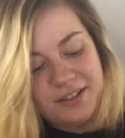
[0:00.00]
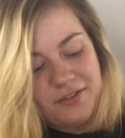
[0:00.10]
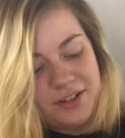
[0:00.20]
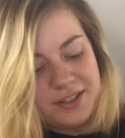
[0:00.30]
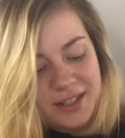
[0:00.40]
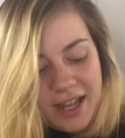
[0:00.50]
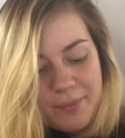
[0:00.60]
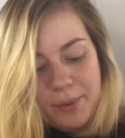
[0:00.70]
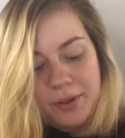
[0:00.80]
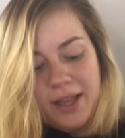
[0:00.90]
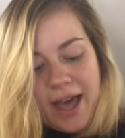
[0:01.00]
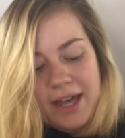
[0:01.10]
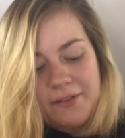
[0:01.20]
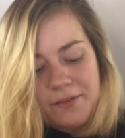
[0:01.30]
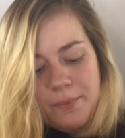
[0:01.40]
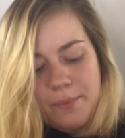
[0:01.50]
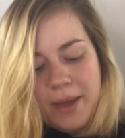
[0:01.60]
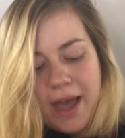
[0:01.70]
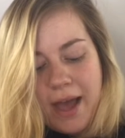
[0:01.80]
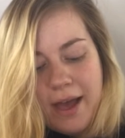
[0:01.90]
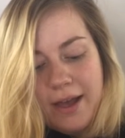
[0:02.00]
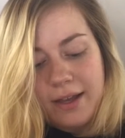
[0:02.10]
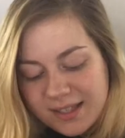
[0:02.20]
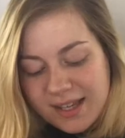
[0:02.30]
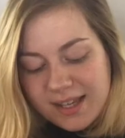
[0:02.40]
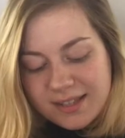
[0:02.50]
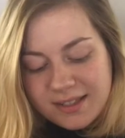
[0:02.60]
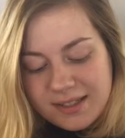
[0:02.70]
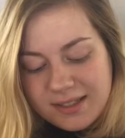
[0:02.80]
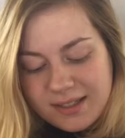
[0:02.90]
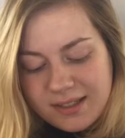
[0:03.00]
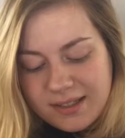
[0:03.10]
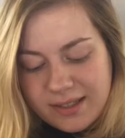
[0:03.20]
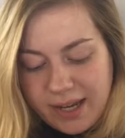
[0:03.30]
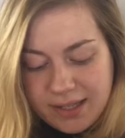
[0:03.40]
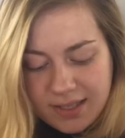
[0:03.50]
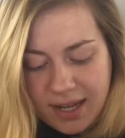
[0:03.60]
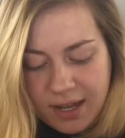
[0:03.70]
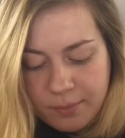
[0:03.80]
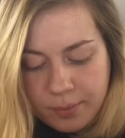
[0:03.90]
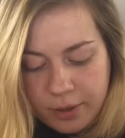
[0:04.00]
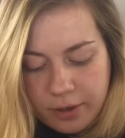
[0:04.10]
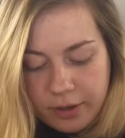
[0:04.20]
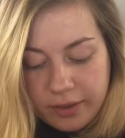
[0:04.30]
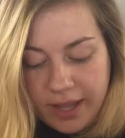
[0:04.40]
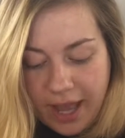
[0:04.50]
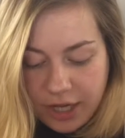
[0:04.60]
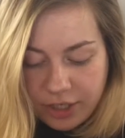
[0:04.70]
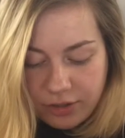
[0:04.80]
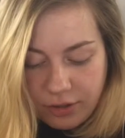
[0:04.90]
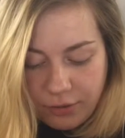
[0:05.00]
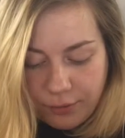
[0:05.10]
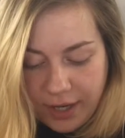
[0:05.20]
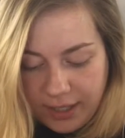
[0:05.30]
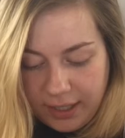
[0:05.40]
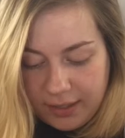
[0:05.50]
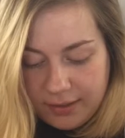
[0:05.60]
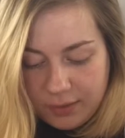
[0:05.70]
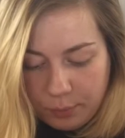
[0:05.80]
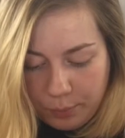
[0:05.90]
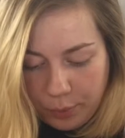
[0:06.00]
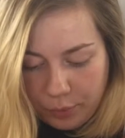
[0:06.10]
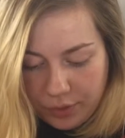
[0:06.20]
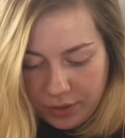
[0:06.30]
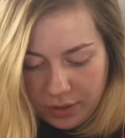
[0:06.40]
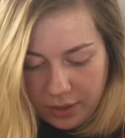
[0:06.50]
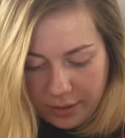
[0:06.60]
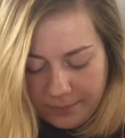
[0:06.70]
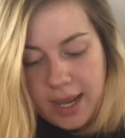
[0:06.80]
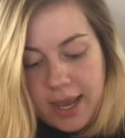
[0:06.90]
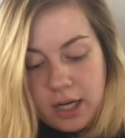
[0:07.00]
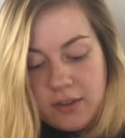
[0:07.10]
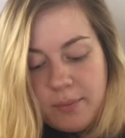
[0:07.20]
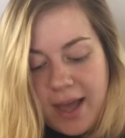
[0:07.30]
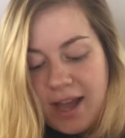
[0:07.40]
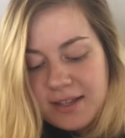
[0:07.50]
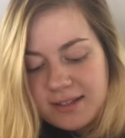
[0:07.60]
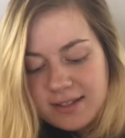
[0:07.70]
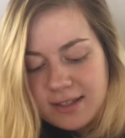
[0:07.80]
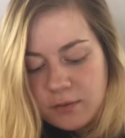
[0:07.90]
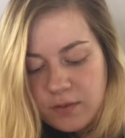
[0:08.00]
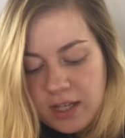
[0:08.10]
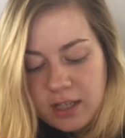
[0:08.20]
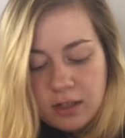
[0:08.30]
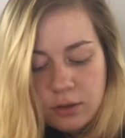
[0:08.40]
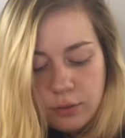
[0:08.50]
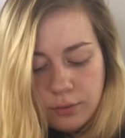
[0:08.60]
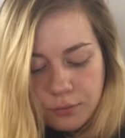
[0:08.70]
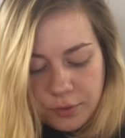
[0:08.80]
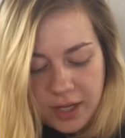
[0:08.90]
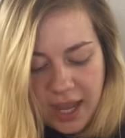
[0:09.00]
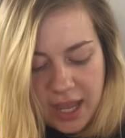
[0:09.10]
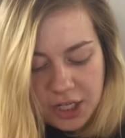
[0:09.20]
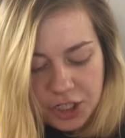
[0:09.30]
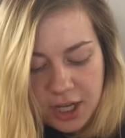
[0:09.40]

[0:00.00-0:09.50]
So the first thing I pull out of the bag is the Daisy and Pearl Natural Radiance Booster. And on the back it says it's vegan, gluten-free, and